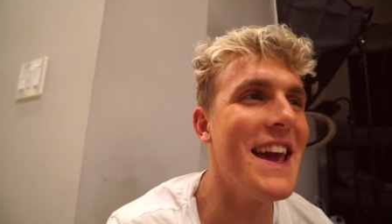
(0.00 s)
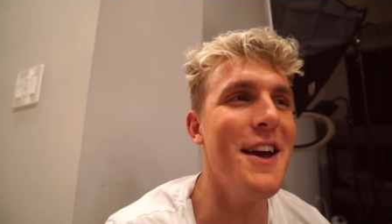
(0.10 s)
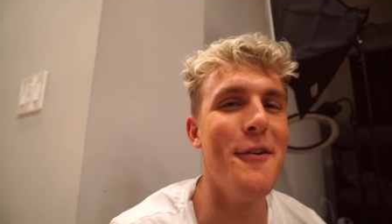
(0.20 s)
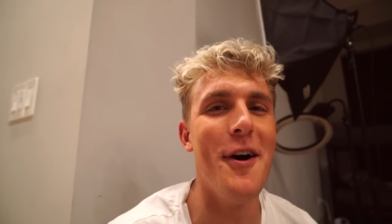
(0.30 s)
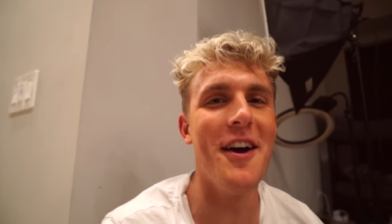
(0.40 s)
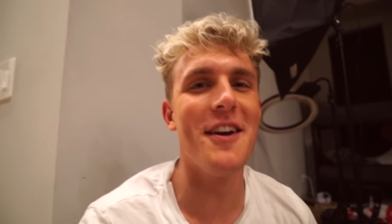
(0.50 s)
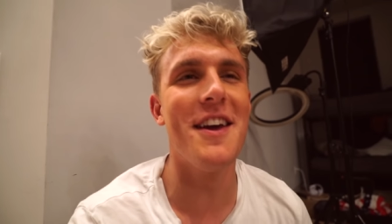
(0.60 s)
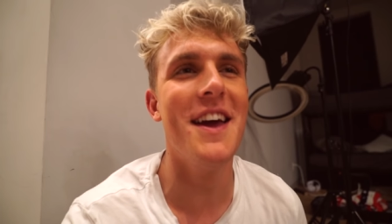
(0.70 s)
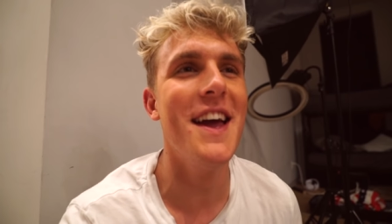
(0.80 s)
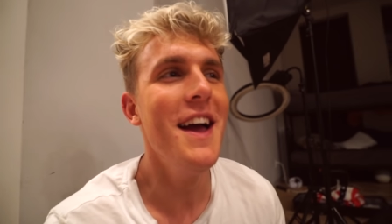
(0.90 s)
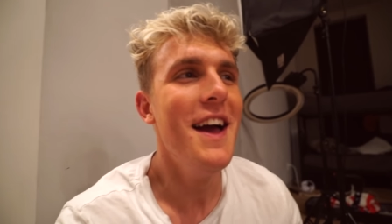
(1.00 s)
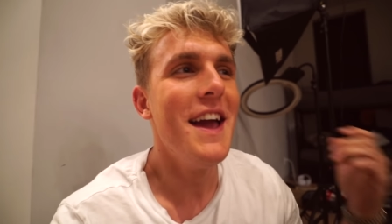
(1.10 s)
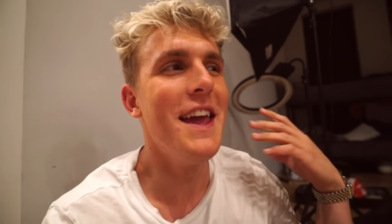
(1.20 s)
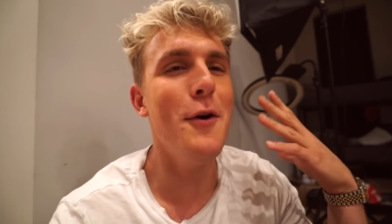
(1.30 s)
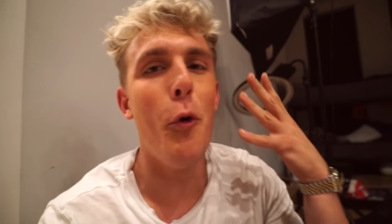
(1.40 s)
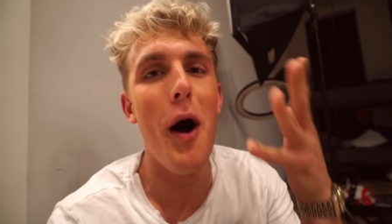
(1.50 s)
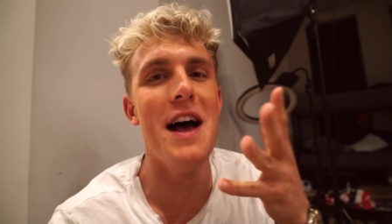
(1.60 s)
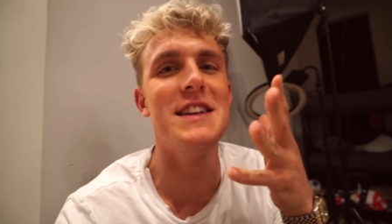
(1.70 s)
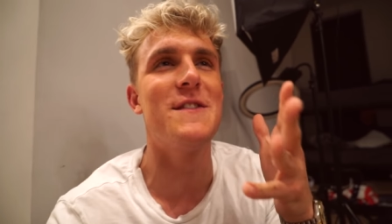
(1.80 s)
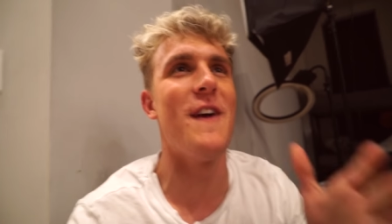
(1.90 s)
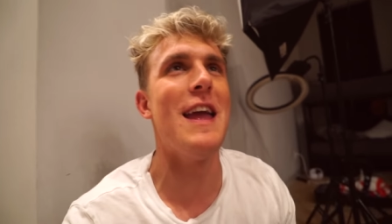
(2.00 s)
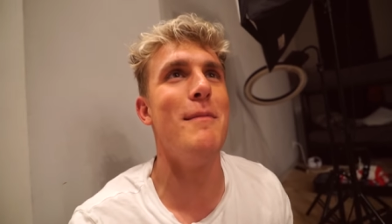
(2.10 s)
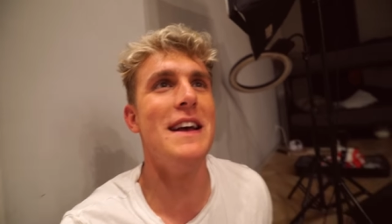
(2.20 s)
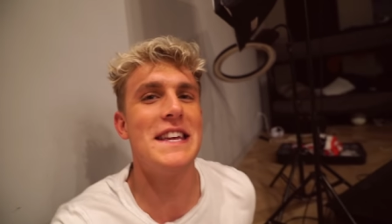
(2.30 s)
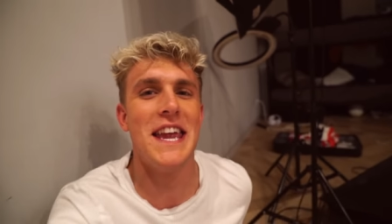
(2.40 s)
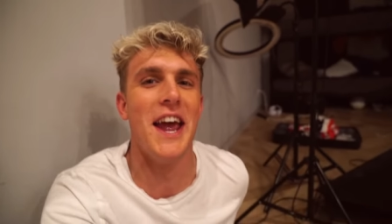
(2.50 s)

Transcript: Keyword, he was famous.